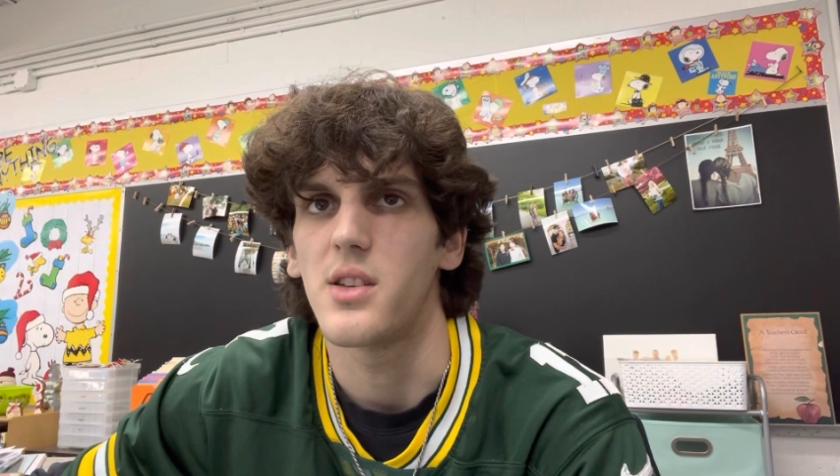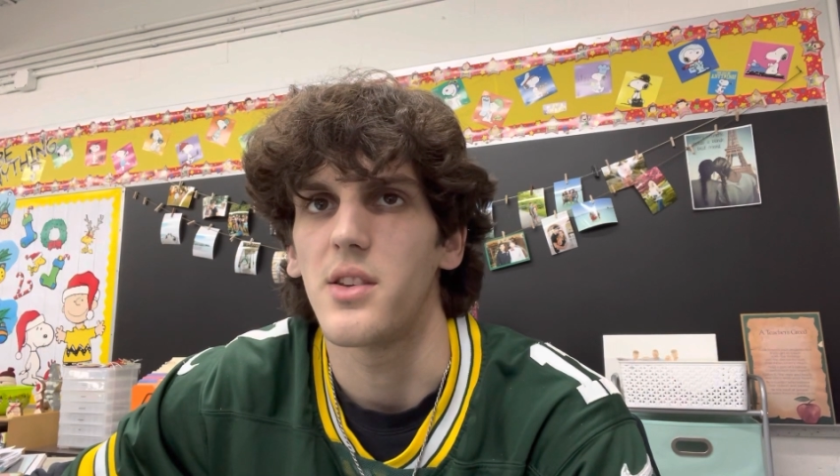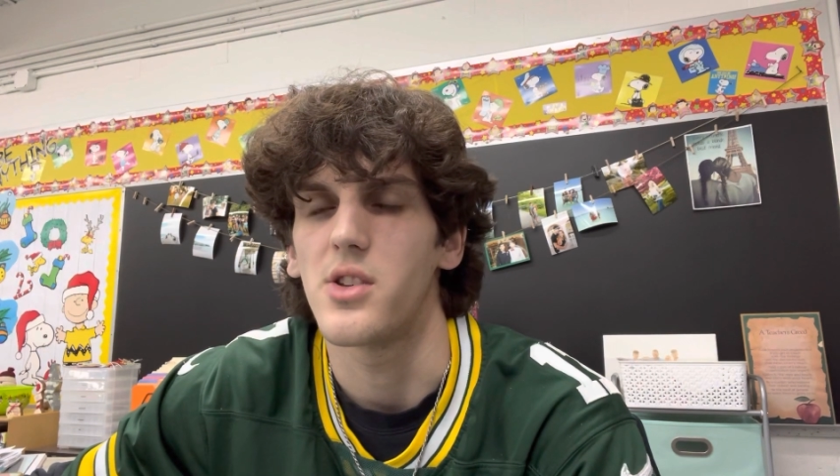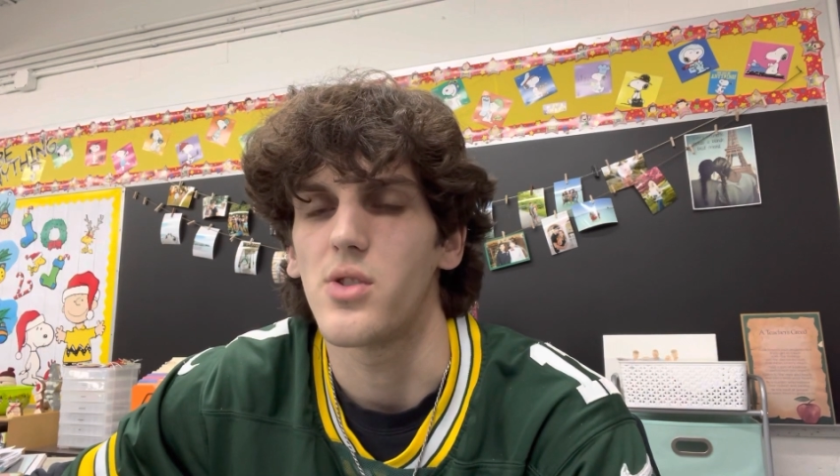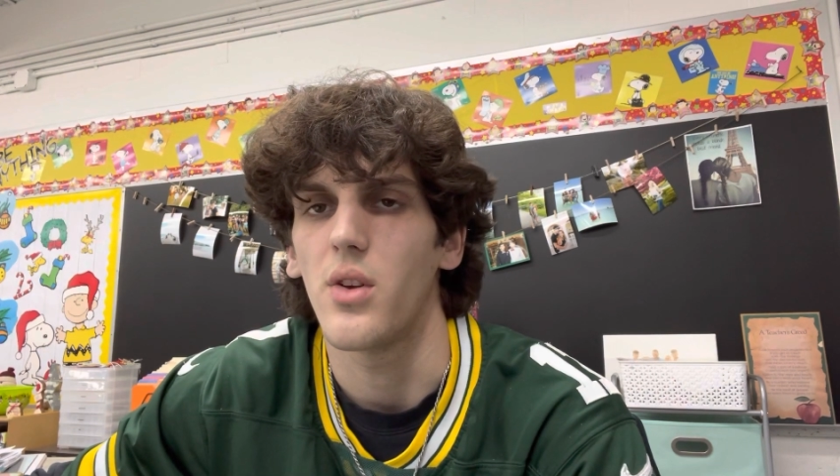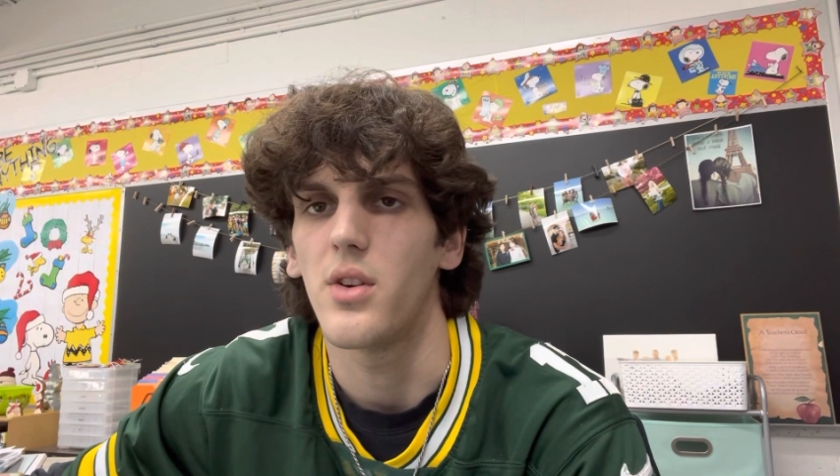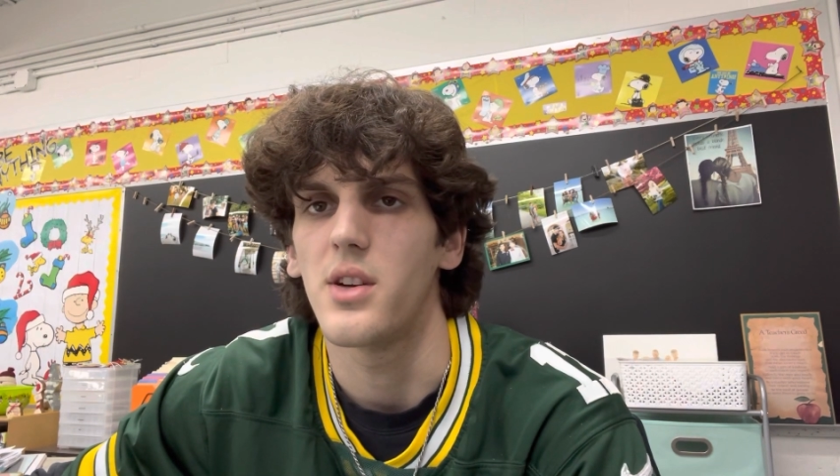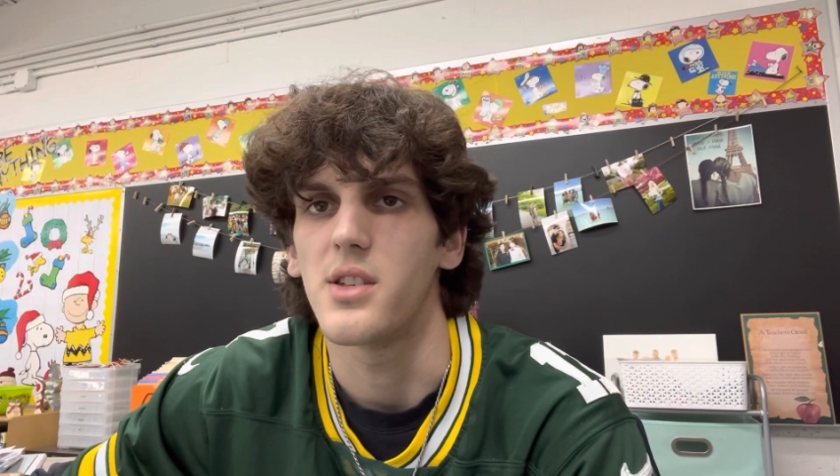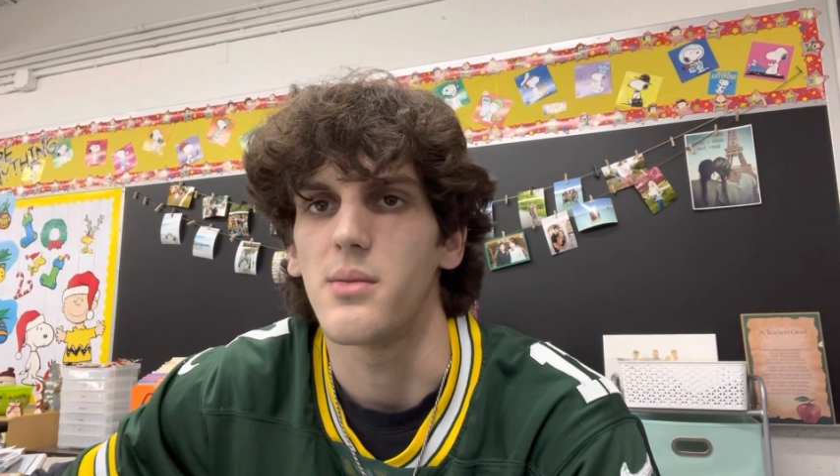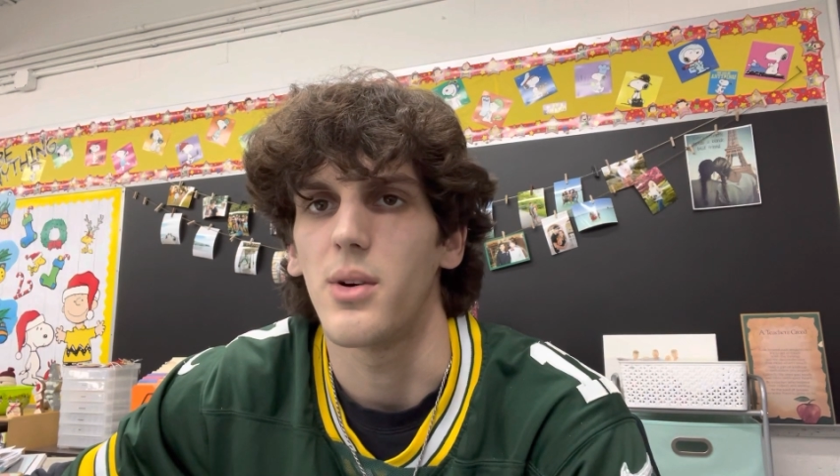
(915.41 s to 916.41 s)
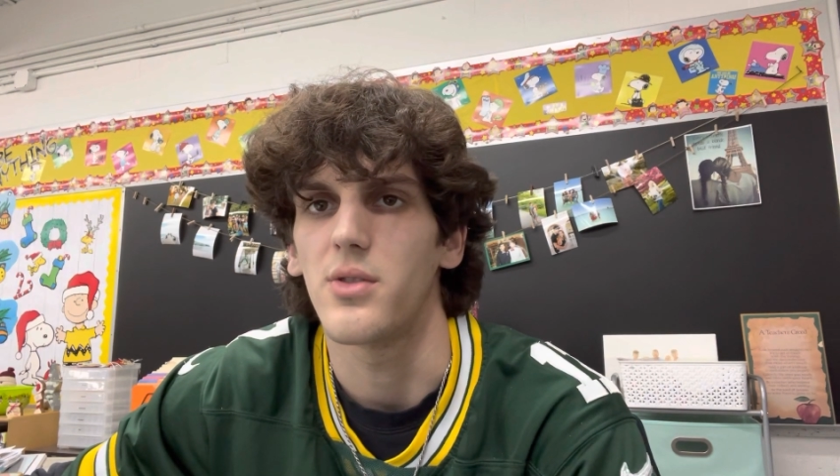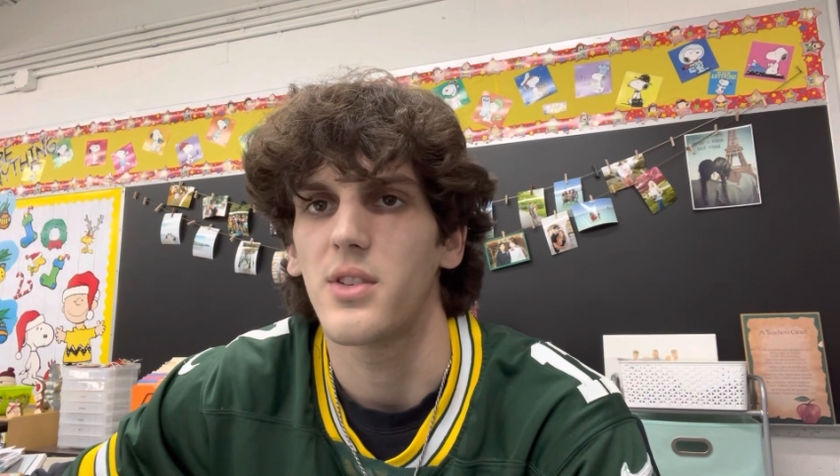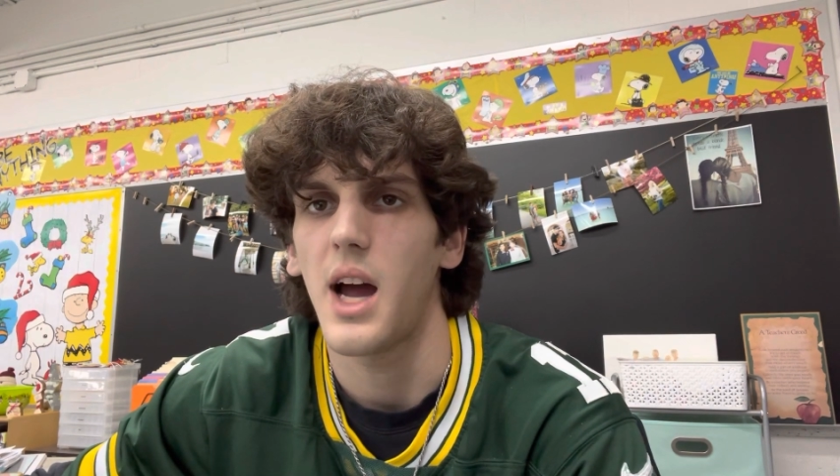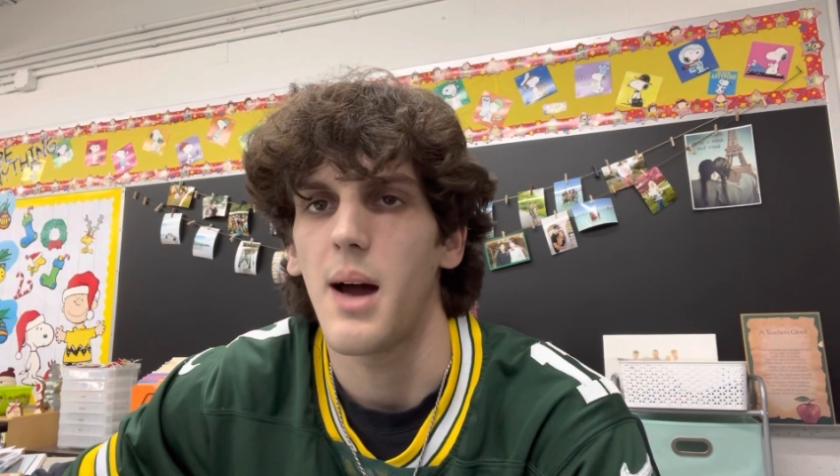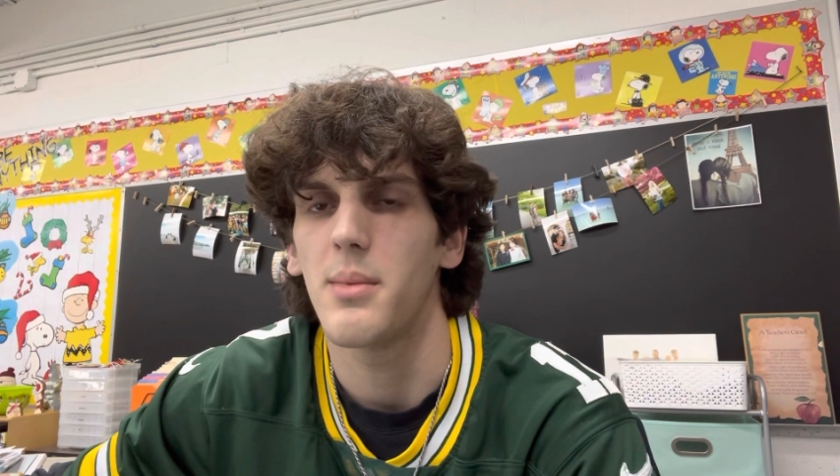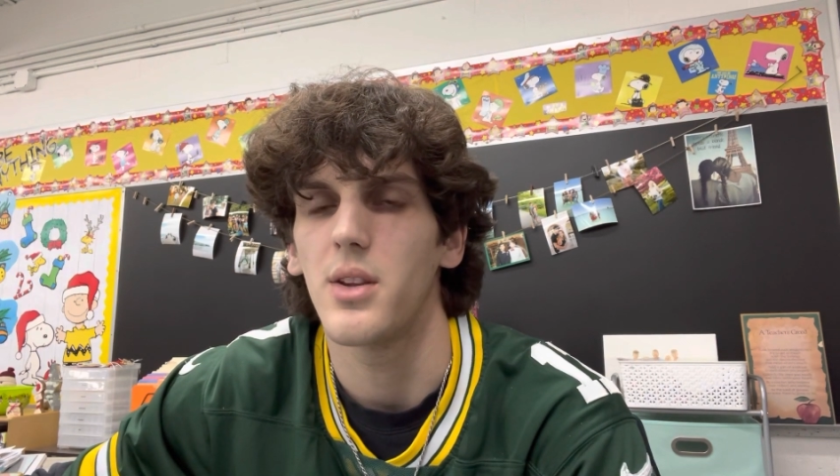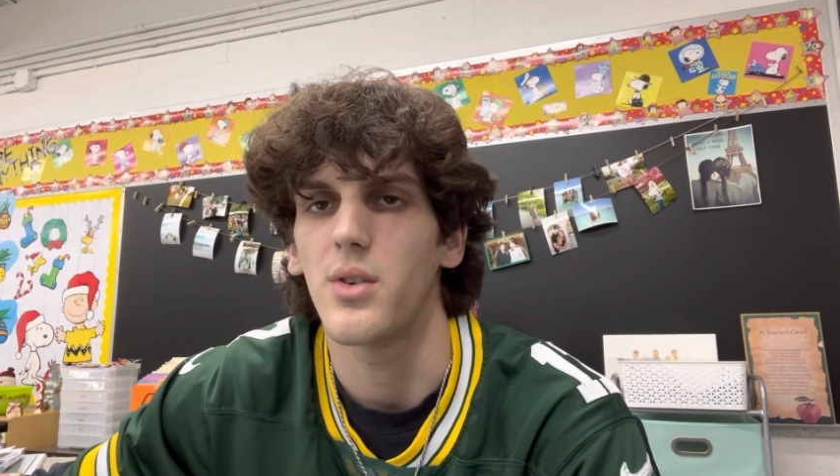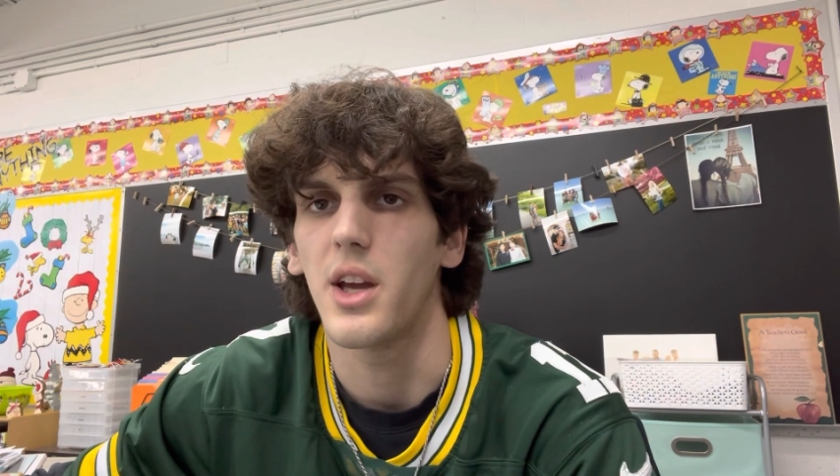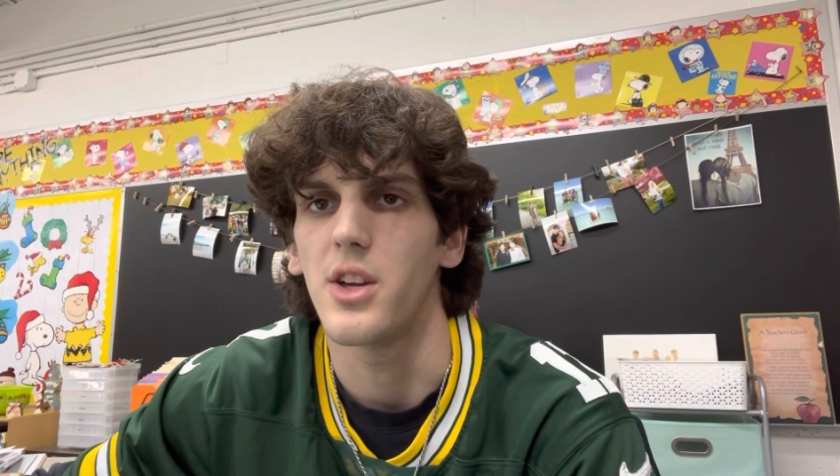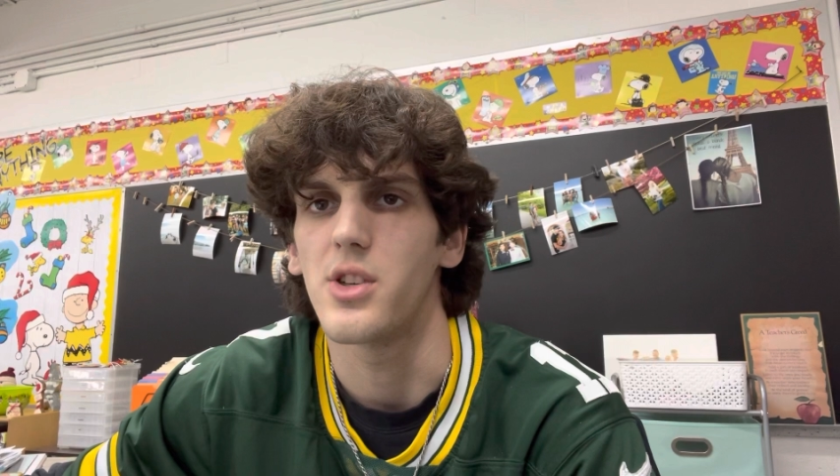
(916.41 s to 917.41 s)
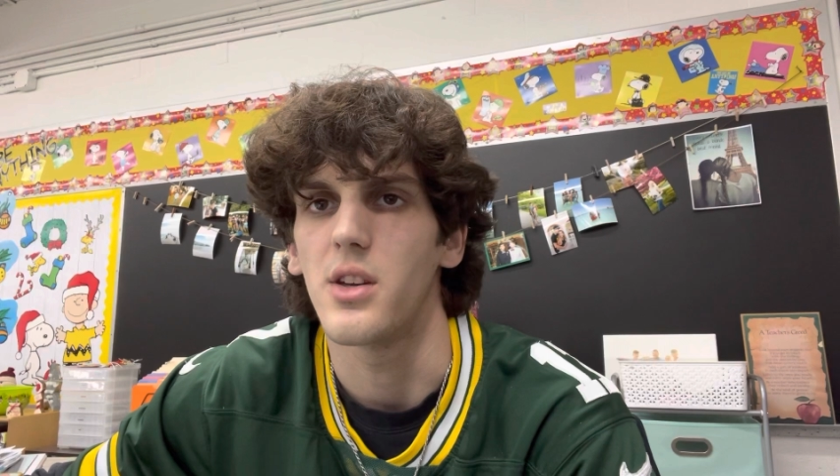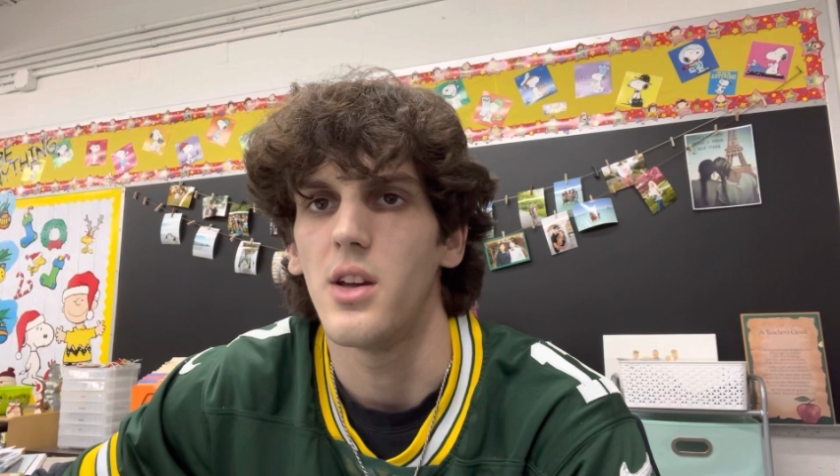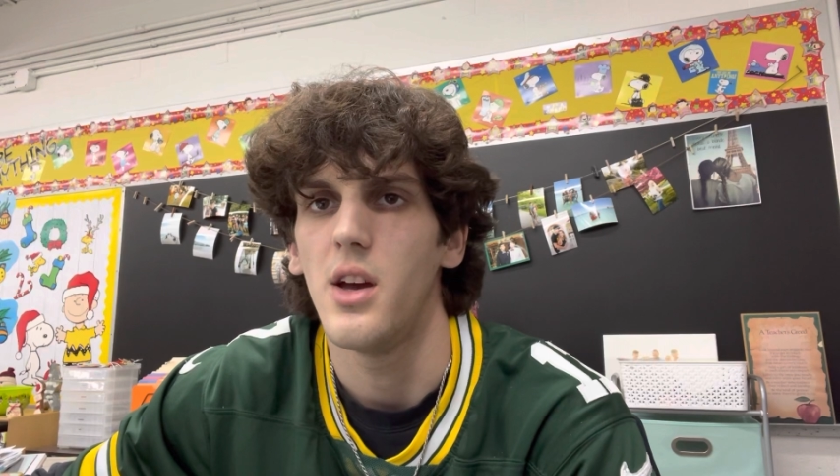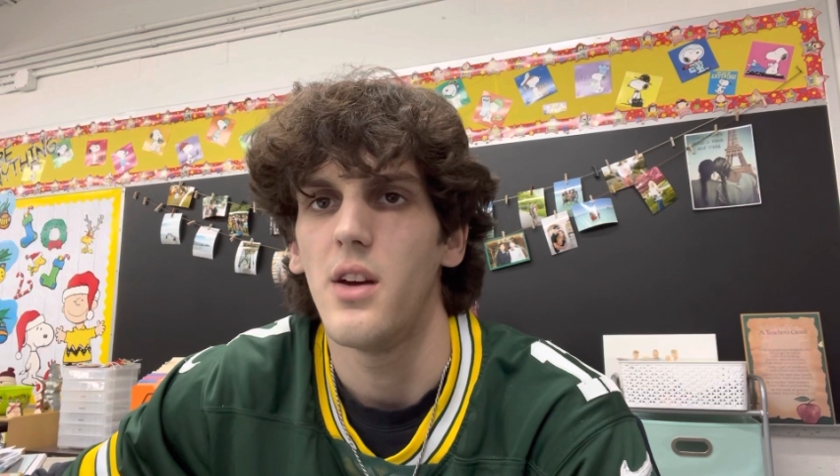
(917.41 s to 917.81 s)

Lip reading: that the shoulder is the most common location